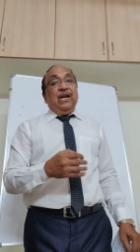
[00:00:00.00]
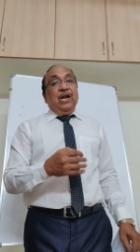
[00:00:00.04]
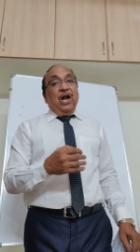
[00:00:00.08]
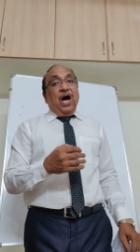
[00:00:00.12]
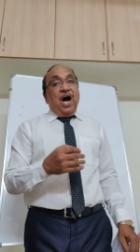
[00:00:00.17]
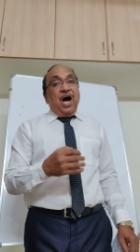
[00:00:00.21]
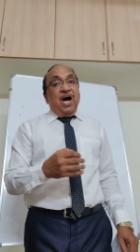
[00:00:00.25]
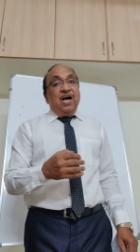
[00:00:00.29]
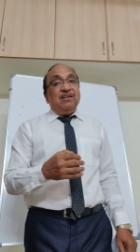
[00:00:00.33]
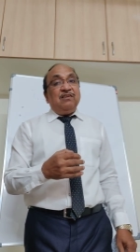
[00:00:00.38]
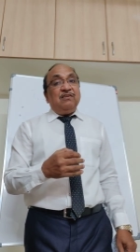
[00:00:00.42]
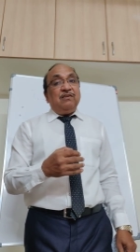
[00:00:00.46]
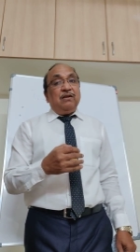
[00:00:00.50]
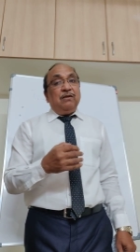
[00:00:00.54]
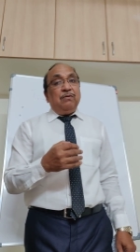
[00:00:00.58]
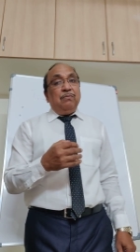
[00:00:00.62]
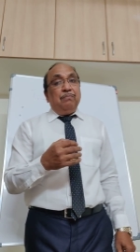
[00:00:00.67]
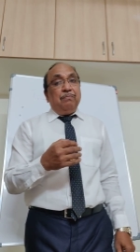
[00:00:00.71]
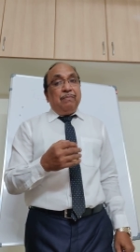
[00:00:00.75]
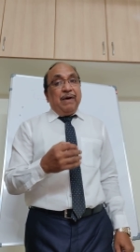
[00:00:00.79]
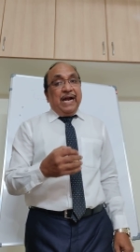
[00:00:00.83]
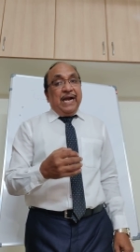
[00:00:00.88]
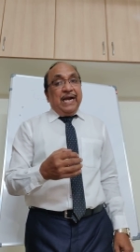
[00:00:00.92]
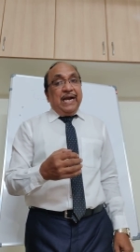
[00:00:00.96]
last
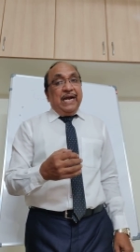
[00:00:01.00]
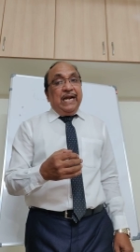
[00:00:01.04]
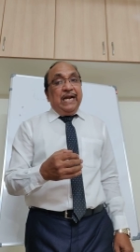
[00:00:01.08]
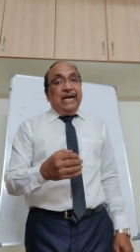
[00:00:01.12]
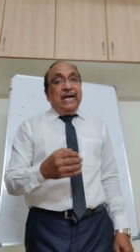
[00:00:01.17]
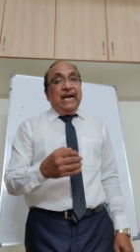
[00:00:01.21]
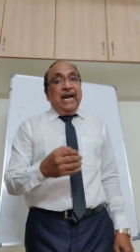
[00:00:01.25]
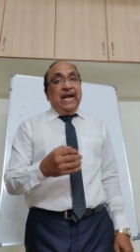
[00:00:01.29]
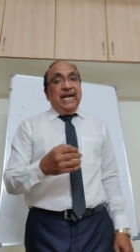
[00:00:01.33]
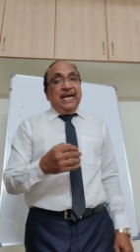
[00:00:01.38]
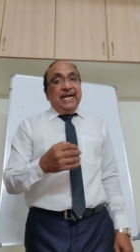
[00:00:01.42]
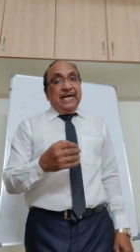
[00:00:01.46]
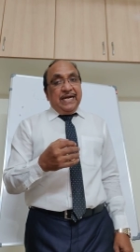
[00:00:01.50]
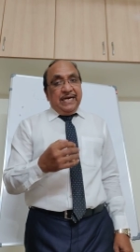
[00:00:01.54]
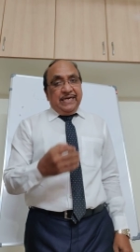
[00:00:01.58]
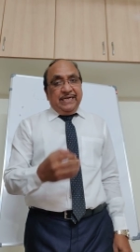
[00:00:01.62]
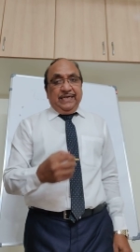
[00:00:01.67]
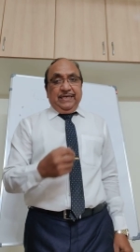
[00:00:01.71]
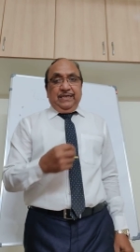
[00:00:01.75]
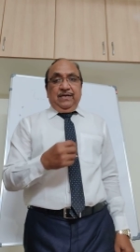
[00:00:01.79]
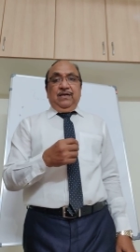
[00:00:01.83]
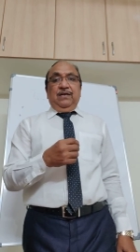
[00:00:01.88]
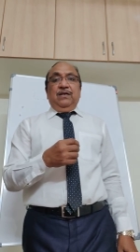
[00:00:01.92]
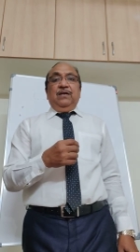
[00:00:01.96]
mile
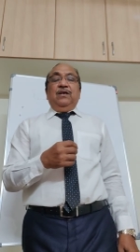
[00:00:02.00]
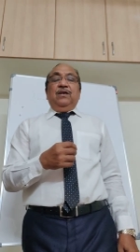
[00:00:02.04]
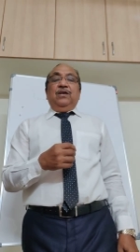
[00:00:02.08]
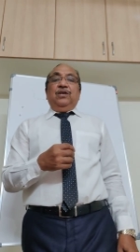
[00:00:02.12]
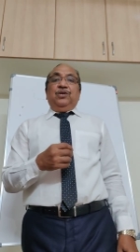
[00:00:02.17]
credit